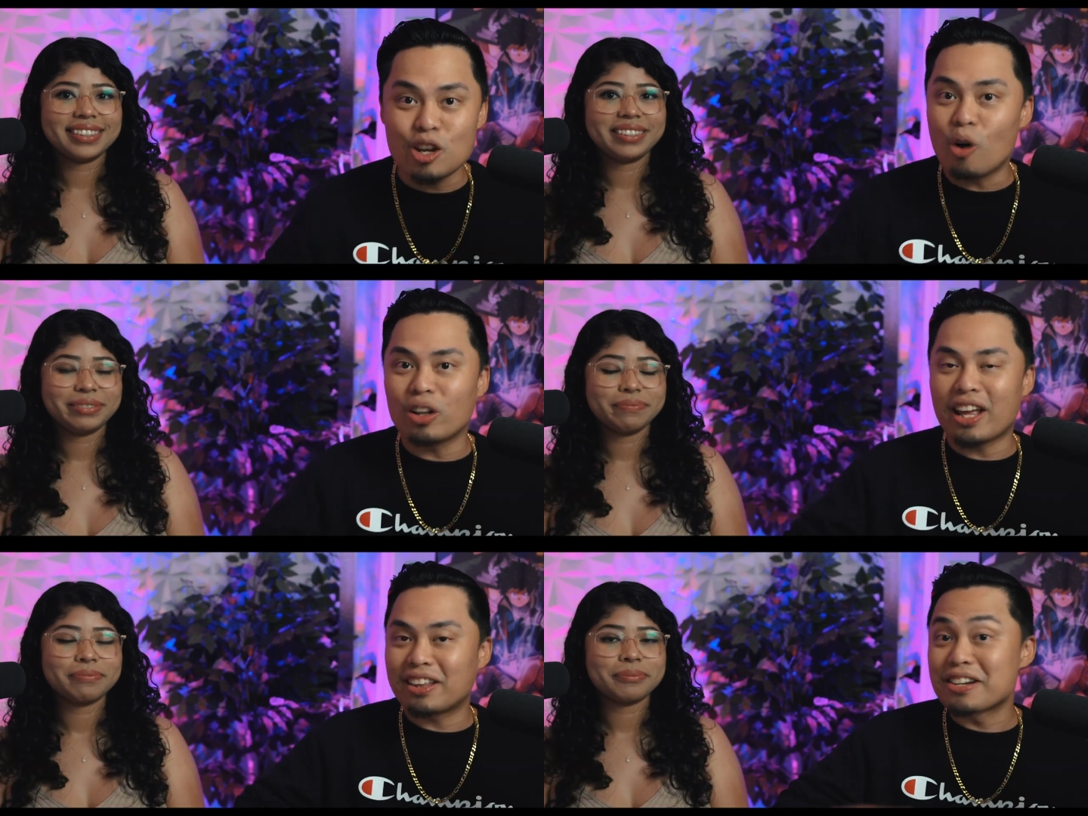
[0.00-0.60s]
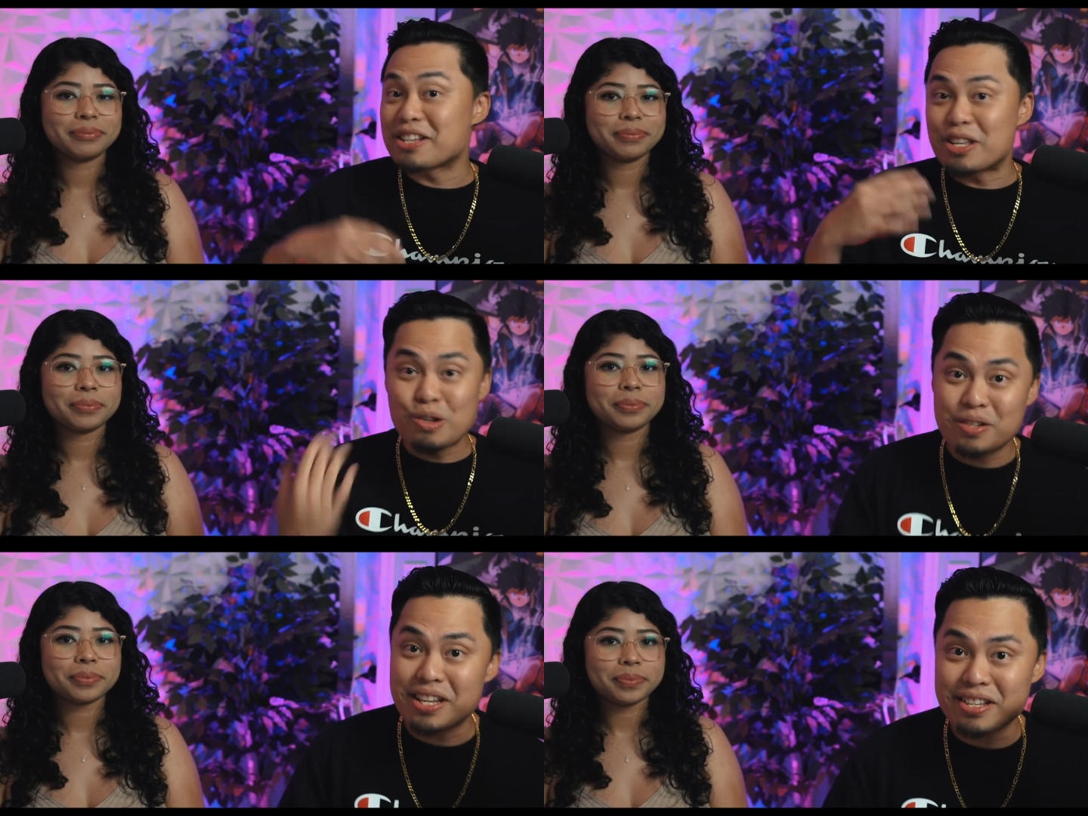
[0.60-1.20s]
Speaker 1: yo, like there's a
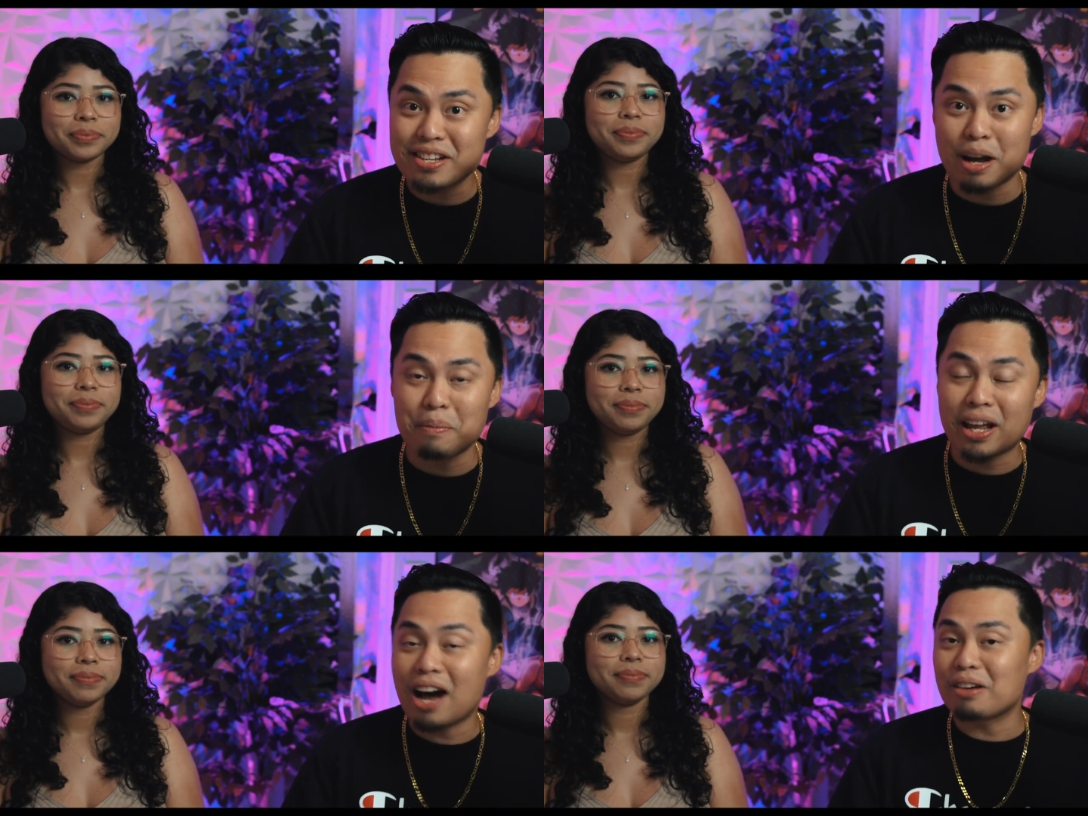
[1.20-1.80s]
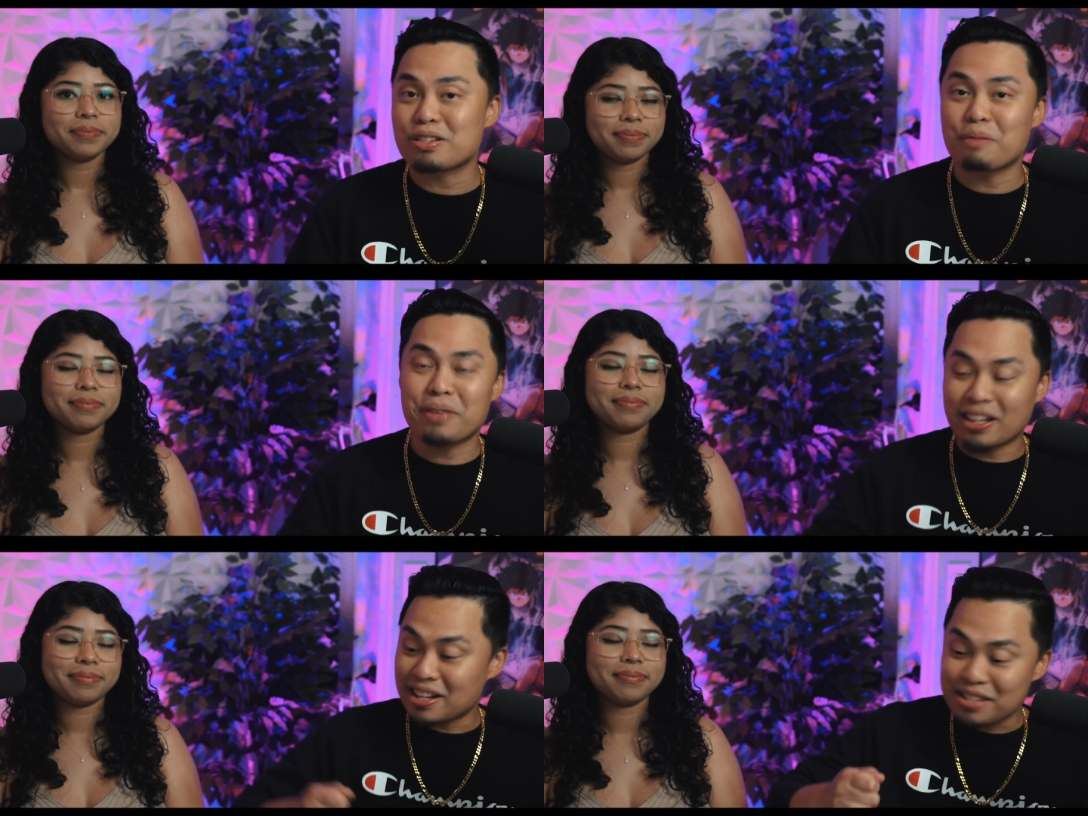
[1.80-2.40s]
new season coming out or something, mm -hmm.